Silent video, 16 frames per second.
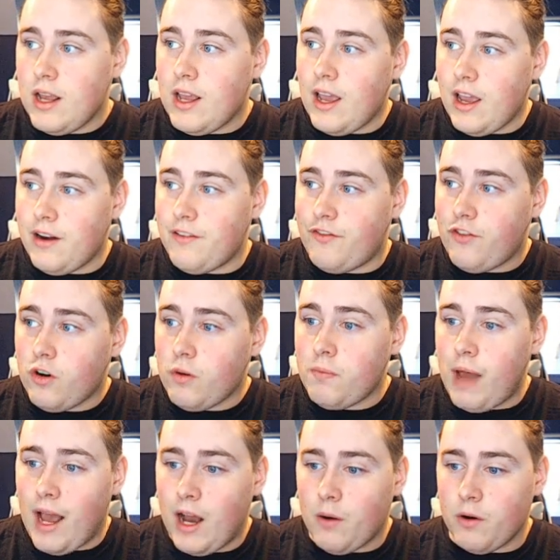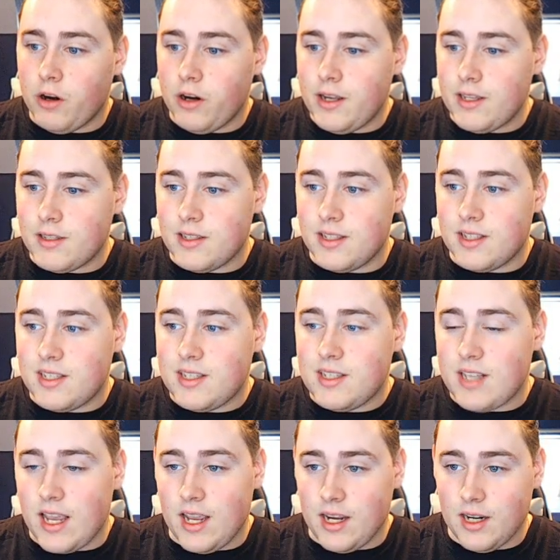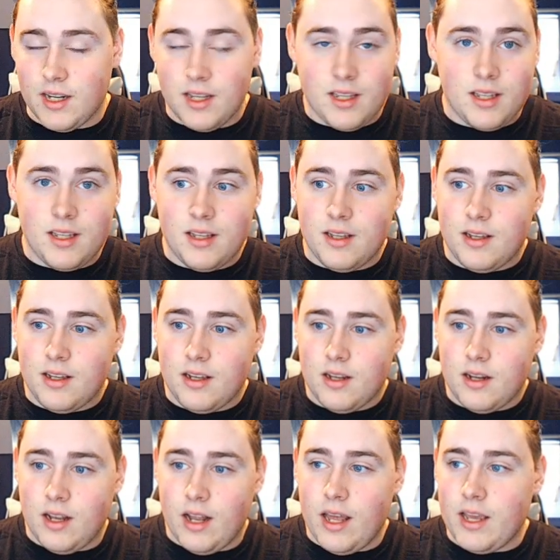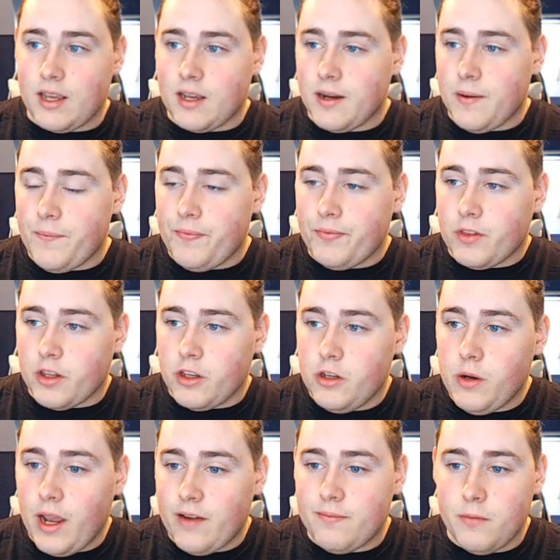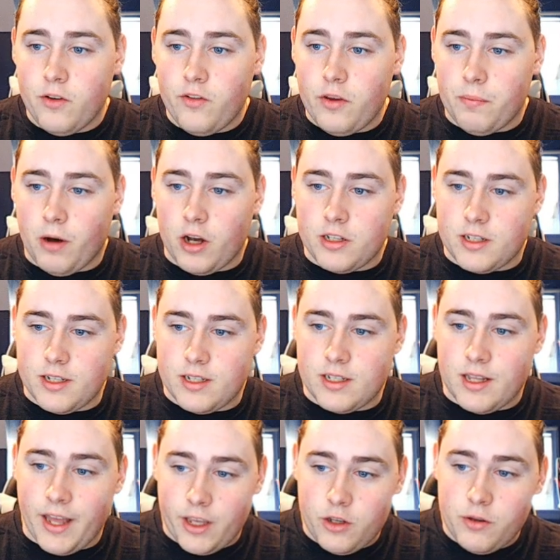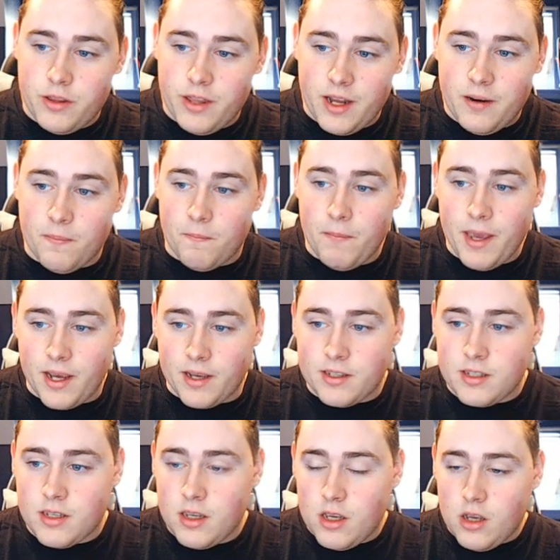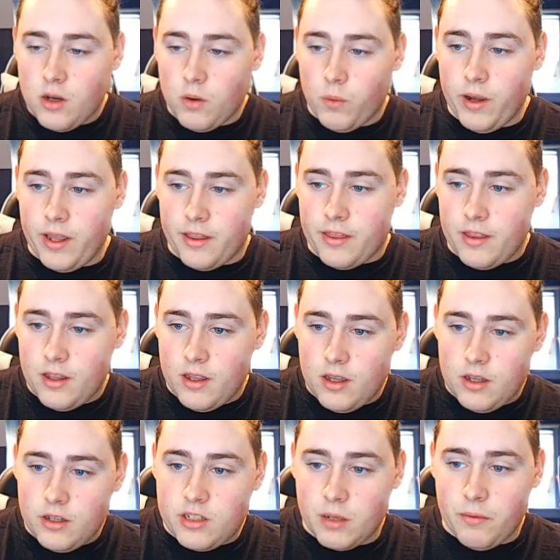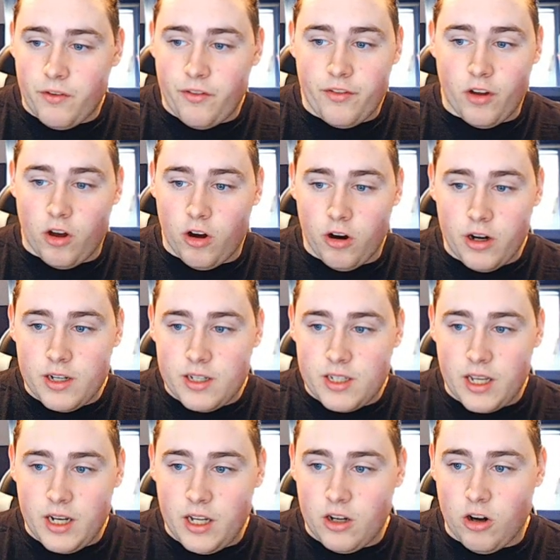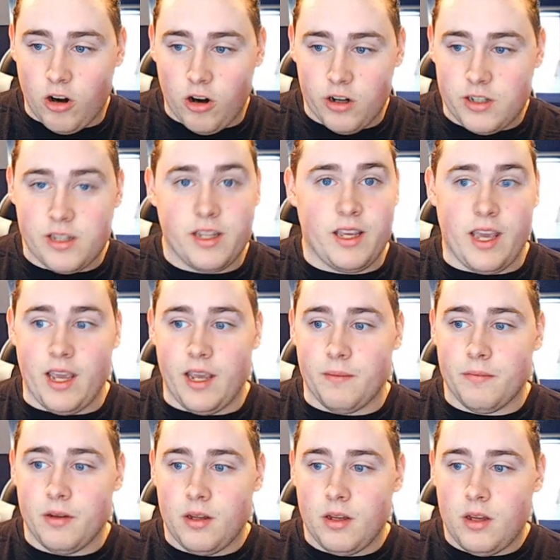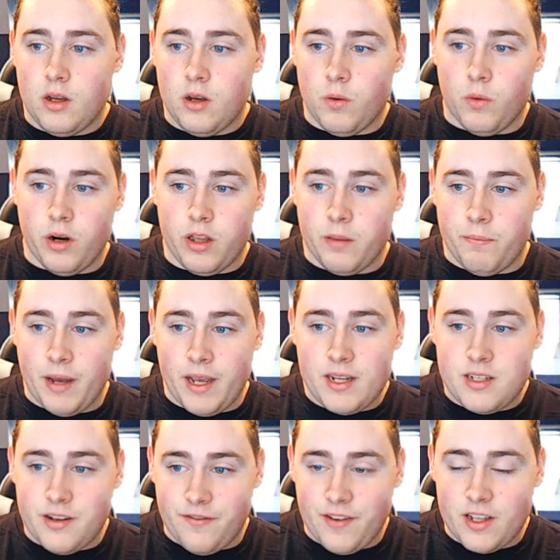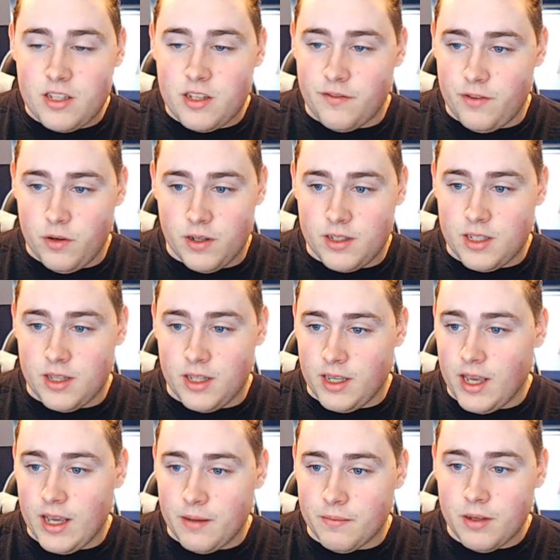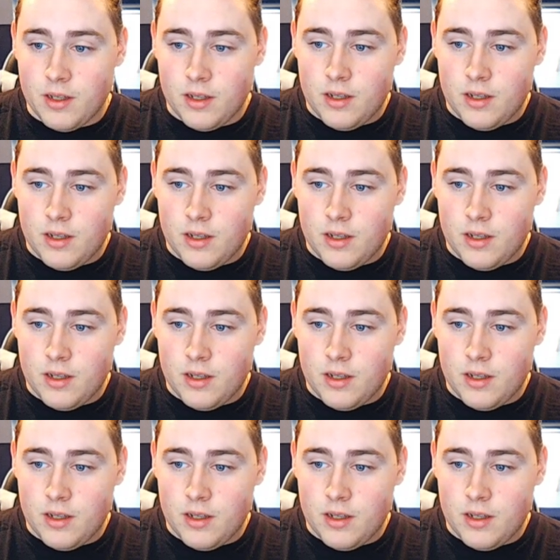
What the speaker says: and full power is insane. Like you have movie bosses that you then mix with some of the hardest hitting cards in the game, one of the best defensive units in the game,